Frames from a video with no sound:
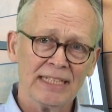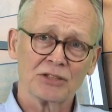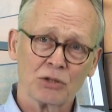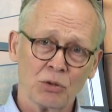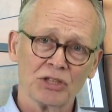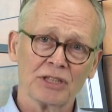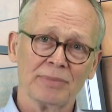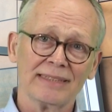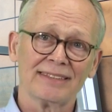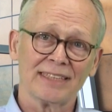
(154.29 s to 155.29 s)
It's a course
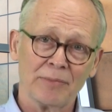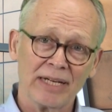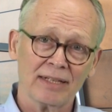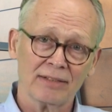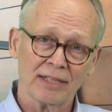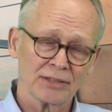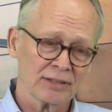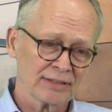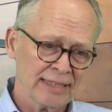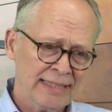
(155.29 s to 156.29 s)
about
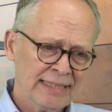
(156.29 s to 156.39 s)
semiconductors.